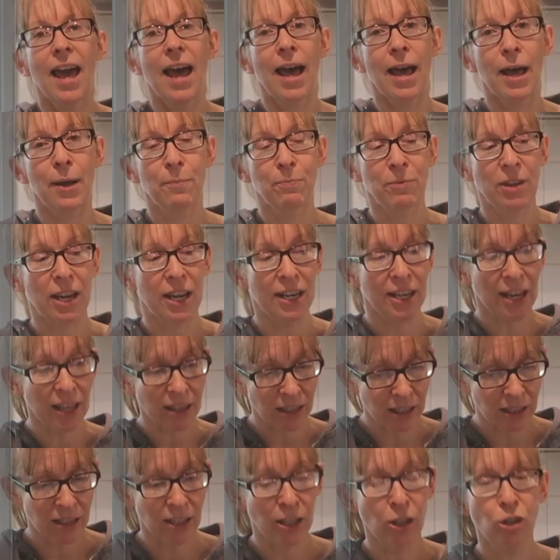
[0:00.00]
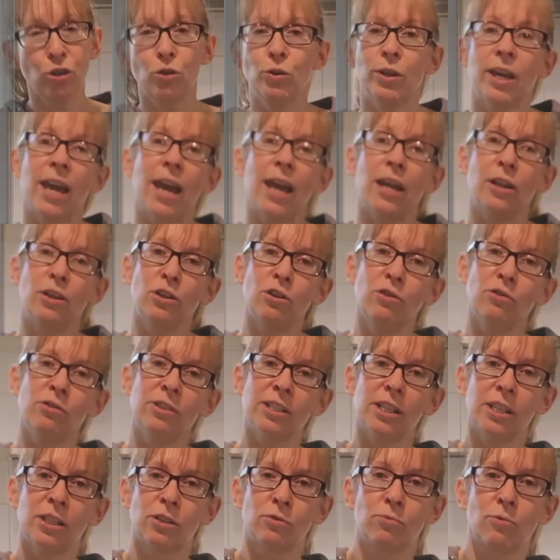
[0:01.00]
Another thing you can
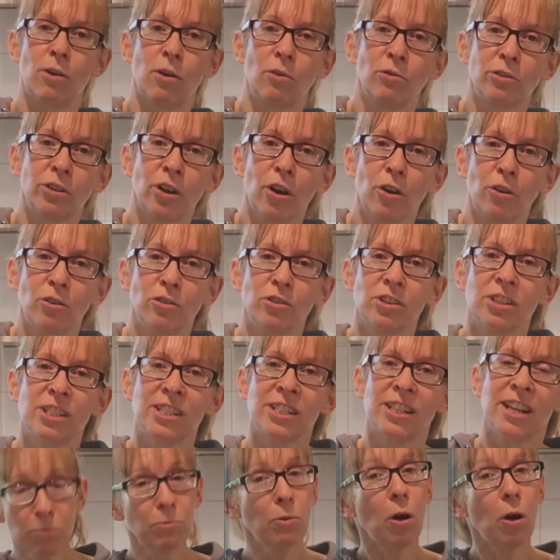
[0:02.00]
use is rolled oats.